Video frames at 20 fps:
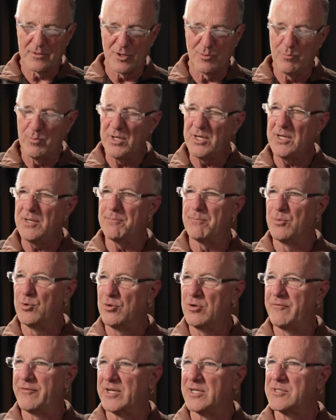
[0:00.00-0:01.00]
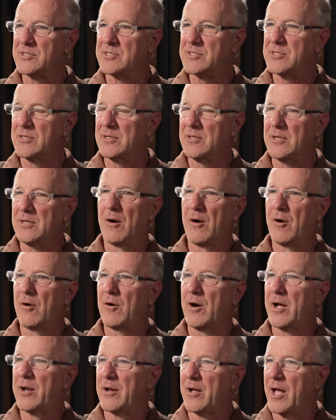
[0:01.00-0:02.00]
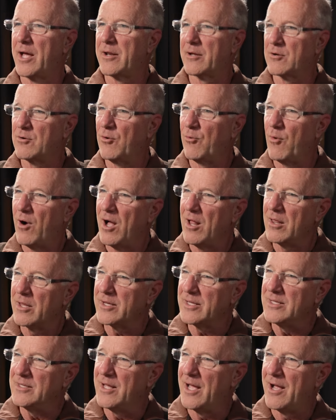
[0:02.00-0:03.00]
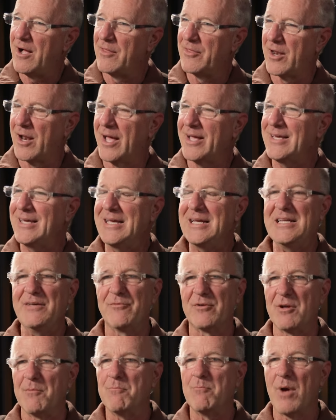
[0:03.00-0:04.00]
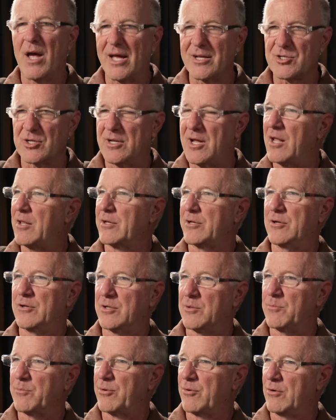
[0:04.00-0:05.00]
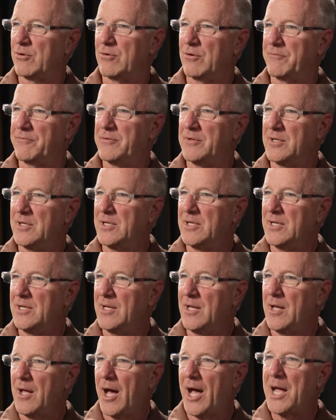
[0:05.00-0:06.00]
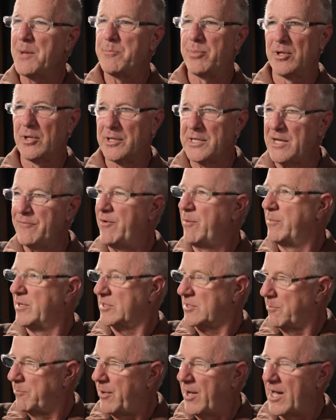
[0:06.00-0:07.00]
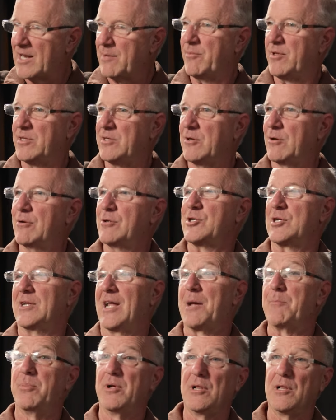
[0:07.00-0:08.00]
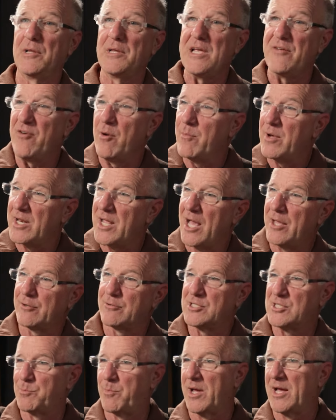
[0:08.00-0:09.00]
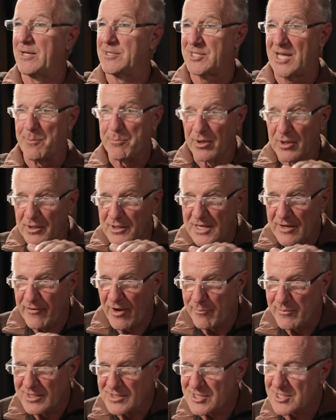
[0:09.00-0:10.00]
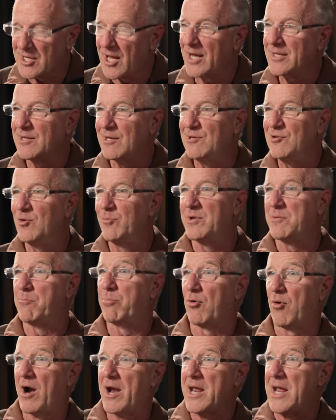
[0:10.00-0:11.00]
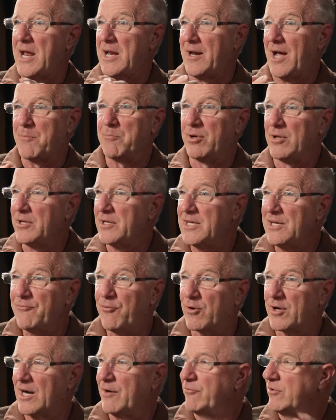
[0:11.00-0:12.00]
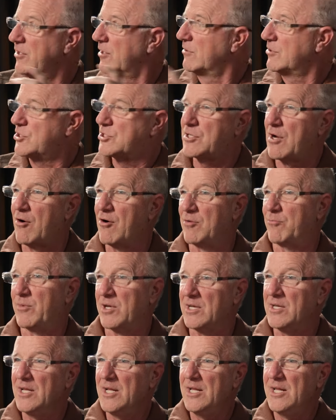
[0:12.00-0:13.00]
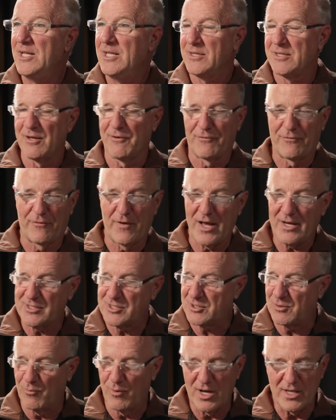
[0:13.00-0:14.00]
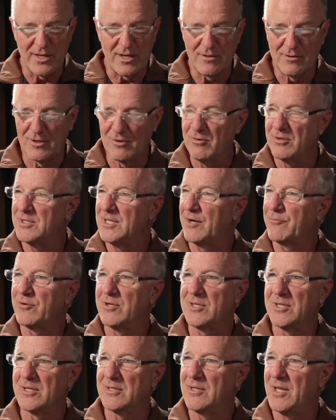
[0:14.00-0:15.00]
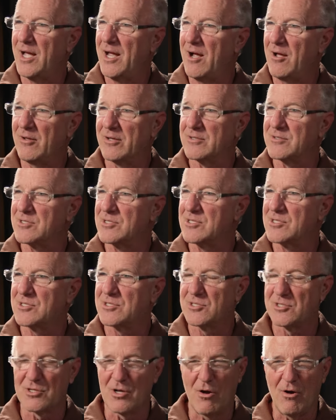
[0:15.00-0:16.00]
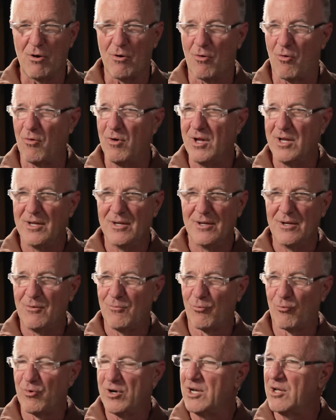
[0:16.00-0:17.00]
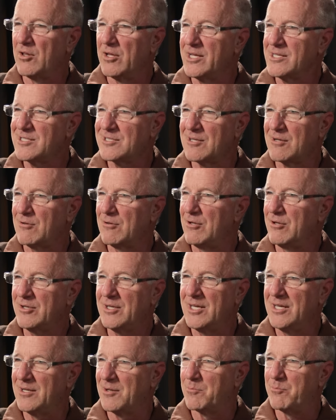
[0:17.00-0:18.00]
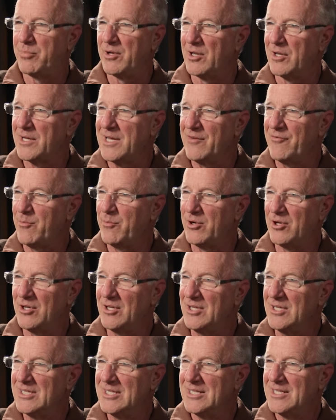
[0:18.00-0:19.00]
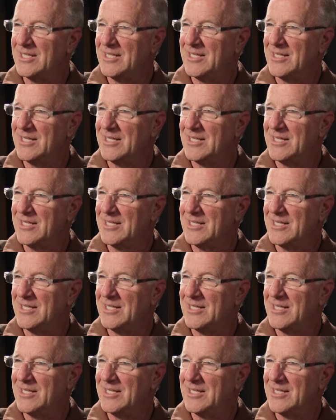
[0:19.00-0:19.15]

To me, movies are at a quality now that I can't even imagine how it could improve. I believe I'm at the bottom of the ocean. I believe I'm in outer space. I believe I'm inside the human brain. I believe whatever they're showing me, the effects, the way they do it and everything now is so realistic looking and believable.